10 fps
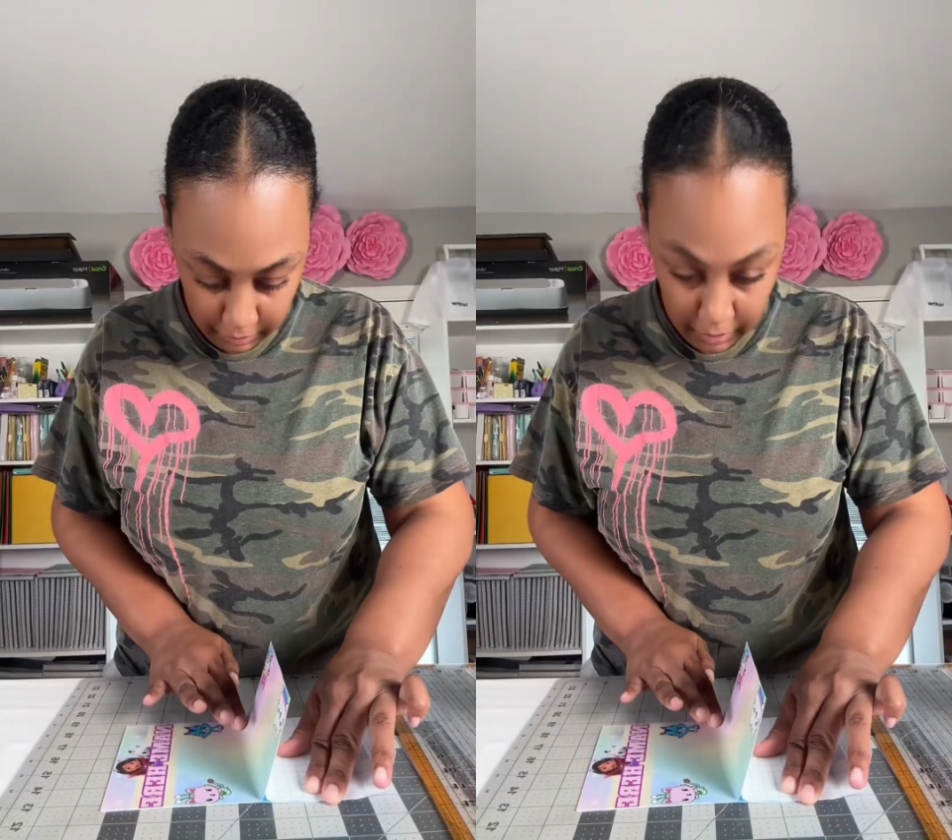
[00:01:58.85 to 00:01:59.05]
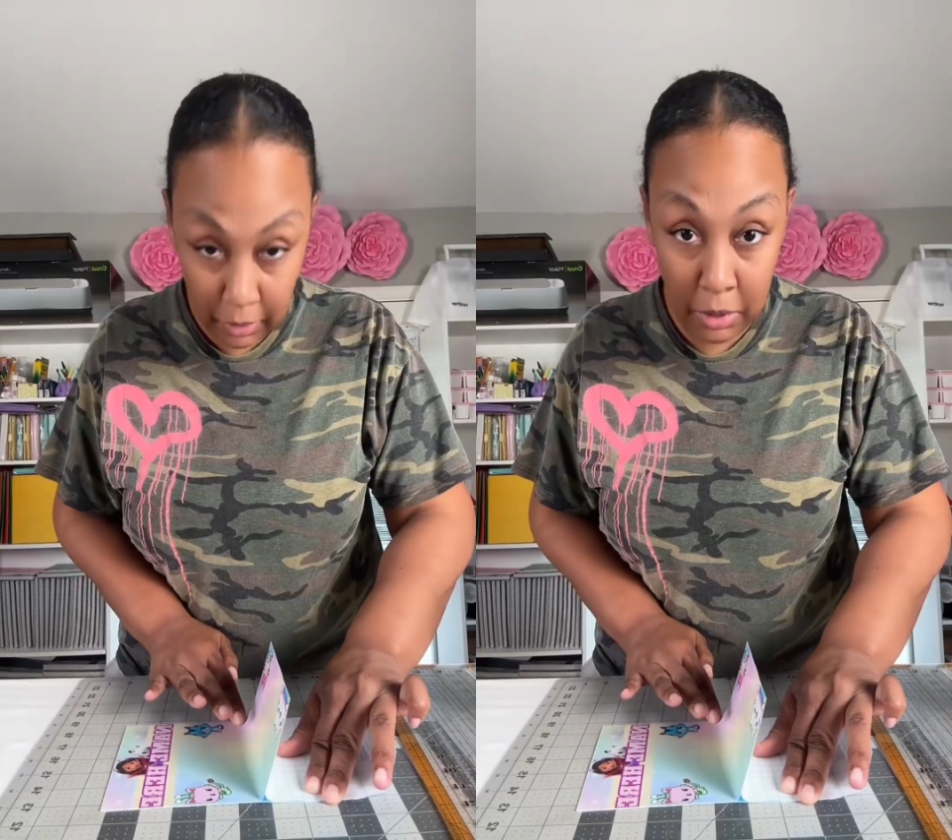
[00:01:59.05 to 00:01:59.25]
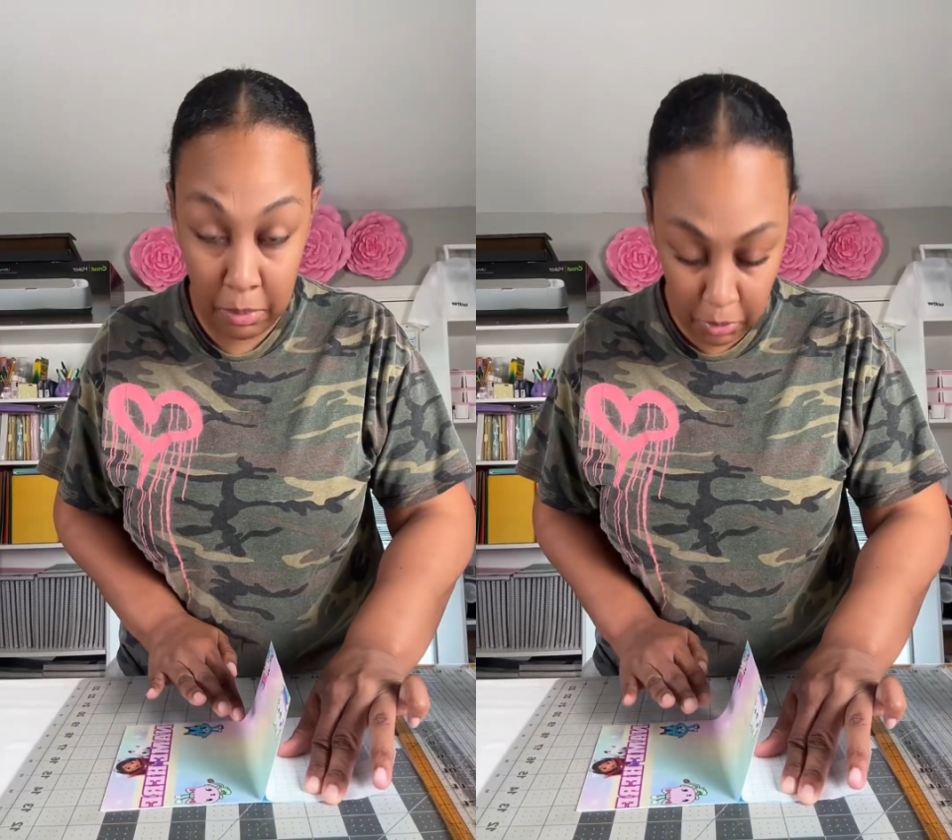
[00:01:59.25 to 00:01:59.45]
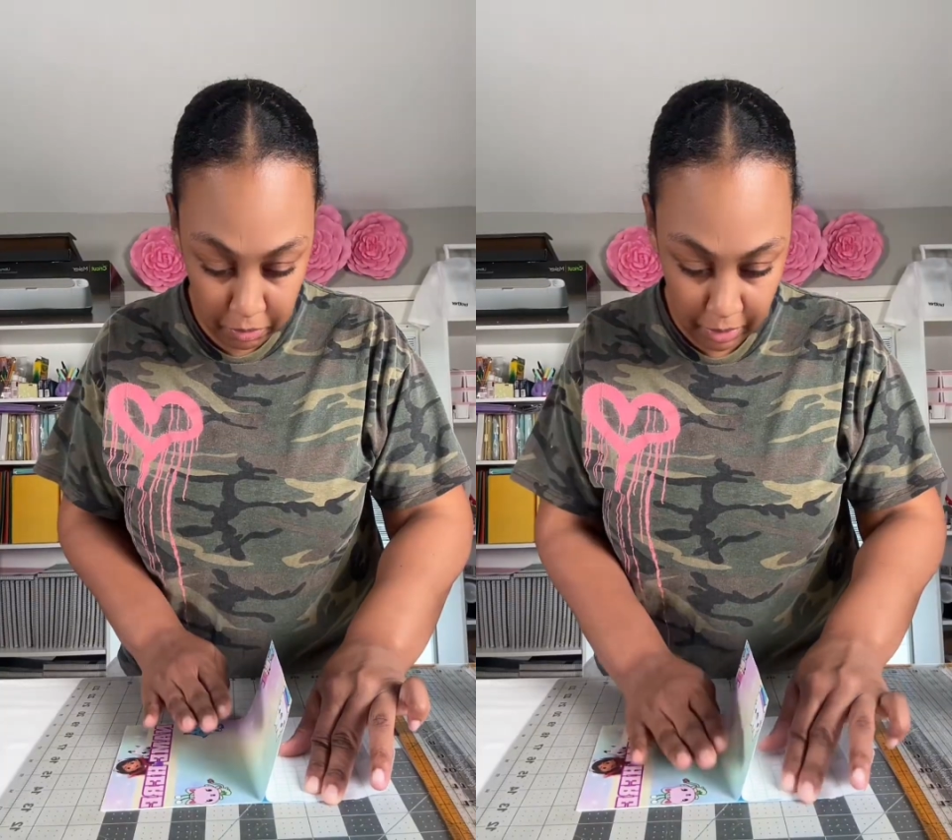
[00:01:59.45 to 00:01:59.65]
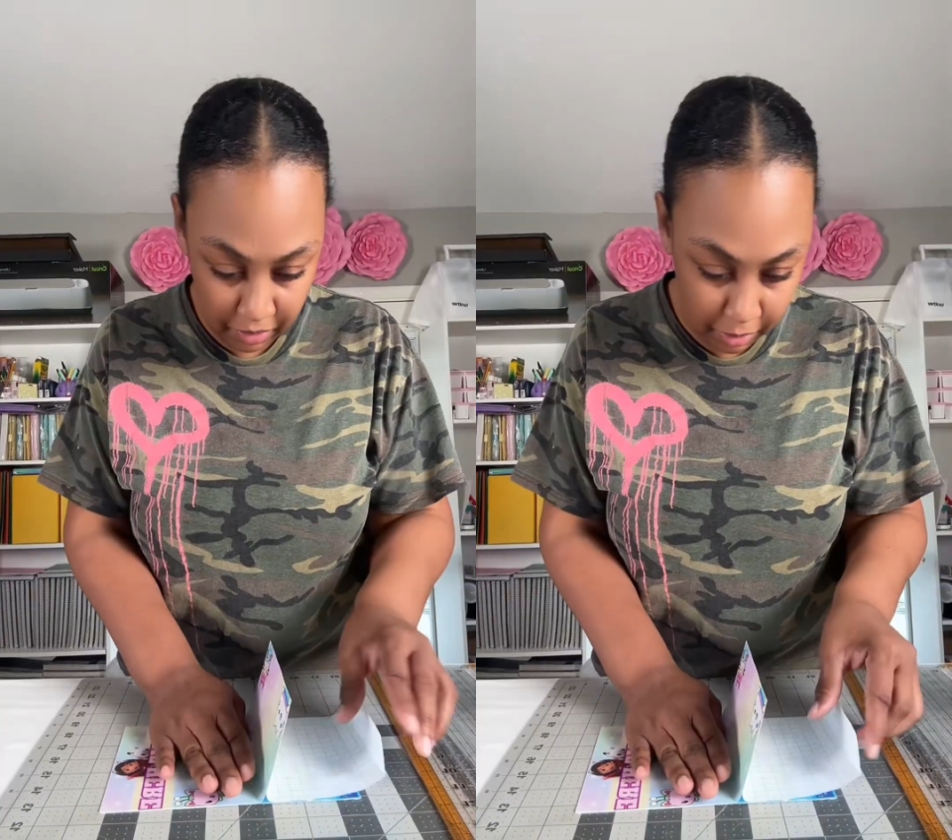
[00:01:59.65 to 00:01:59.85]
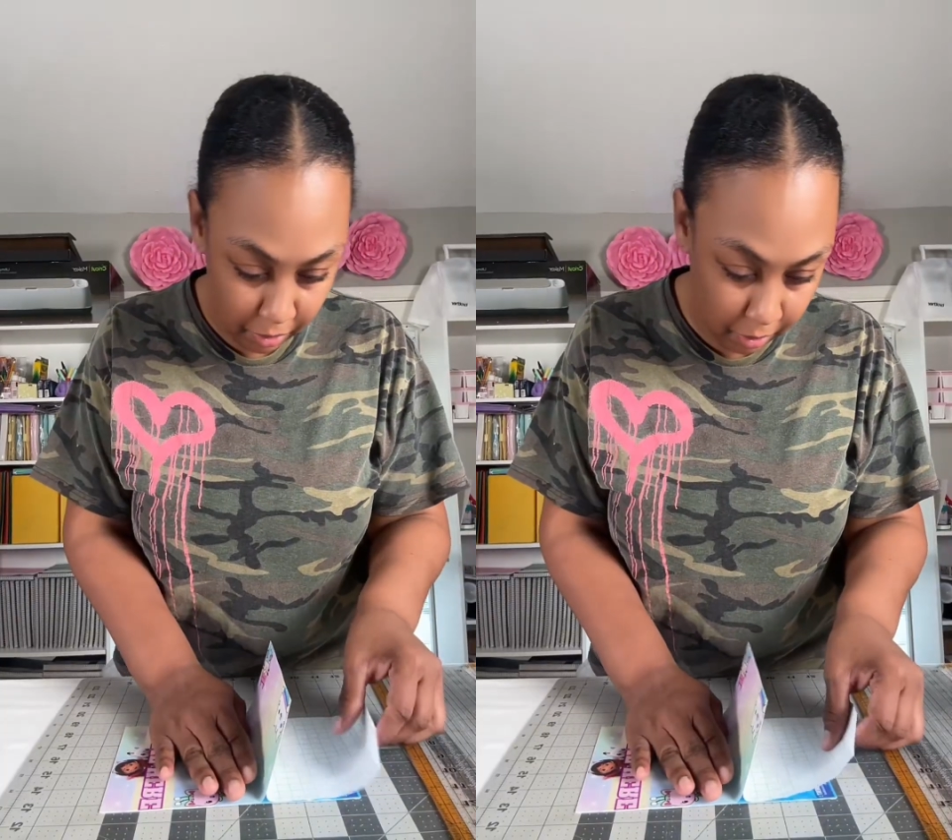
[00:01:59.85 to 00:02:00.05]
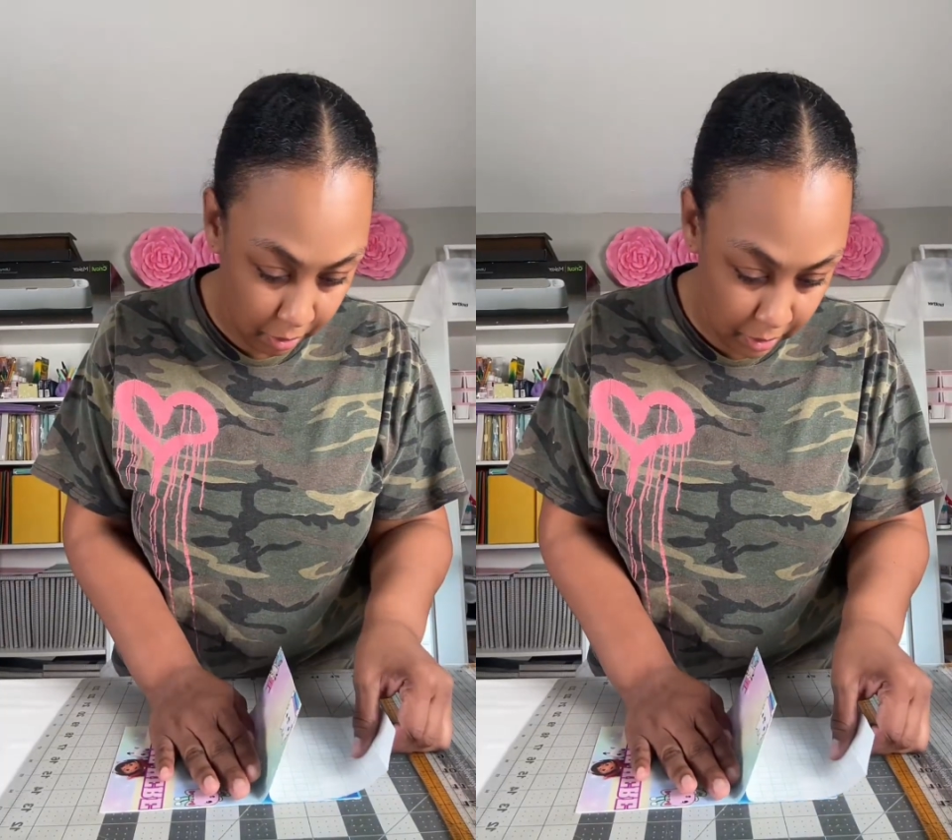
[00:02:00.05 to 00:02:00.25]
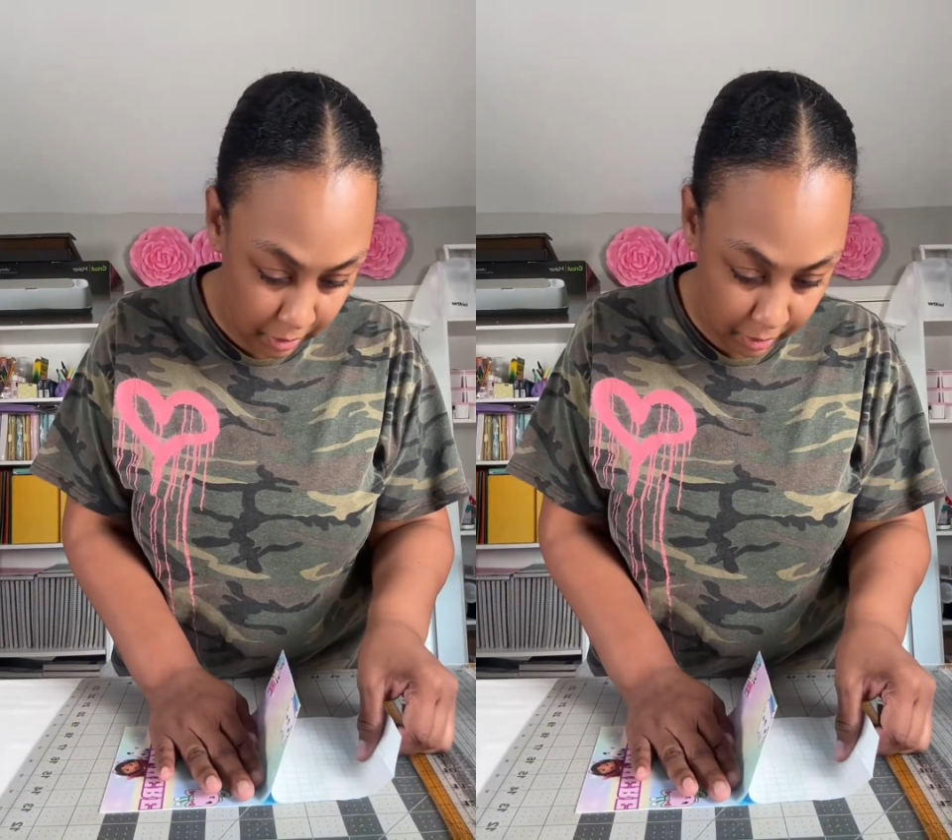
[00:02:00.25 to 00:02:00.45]
and just smooth your finger
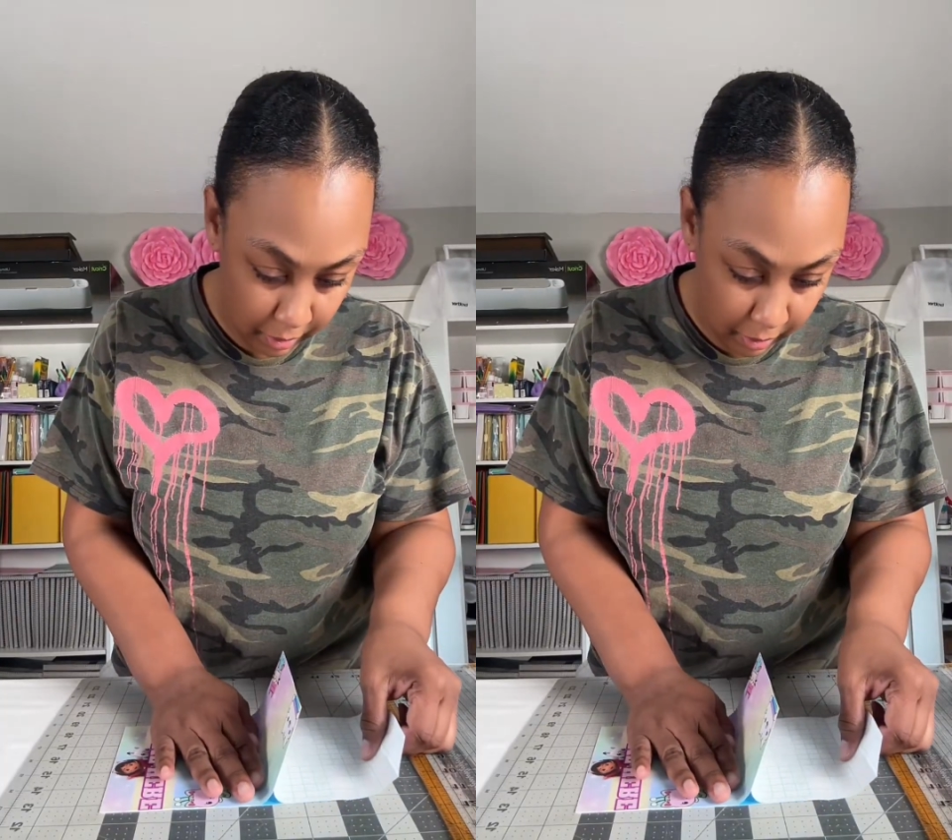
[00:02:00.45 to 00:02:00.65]
across it.